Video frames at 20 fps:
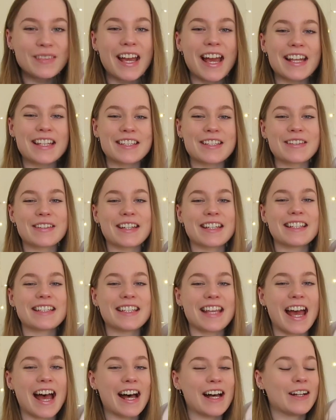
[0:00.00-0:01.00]
As you can
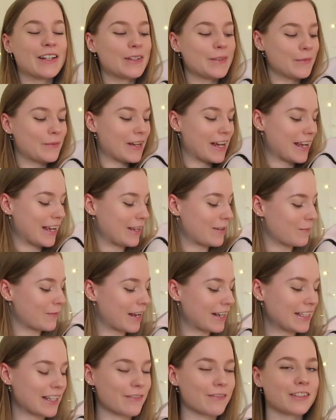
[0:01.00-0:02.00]
tell by
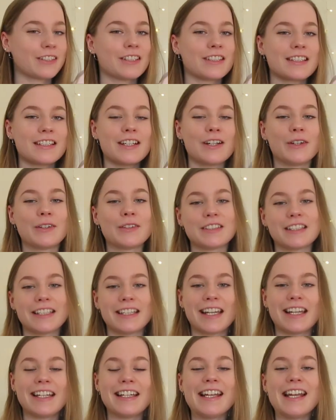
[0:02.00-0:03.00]
my difficulty holding
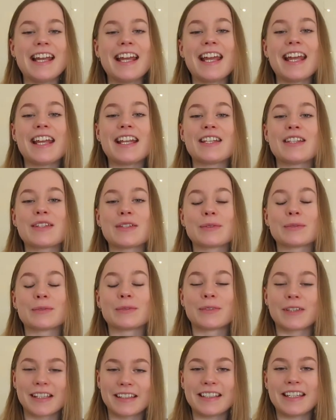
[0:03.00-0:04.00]
it, it's
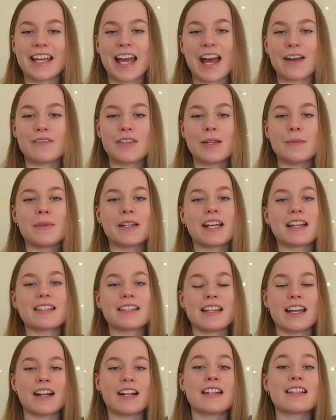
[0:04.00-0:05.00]
really heavy
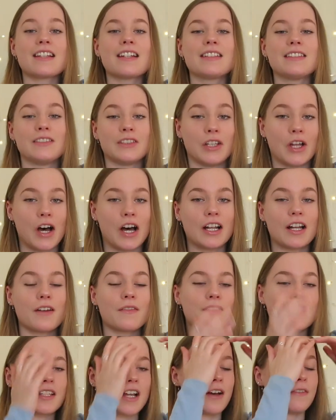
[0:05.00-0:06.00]
because there is a lot
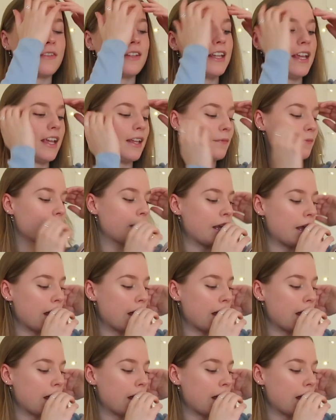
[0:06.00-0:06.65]
of stuff in it.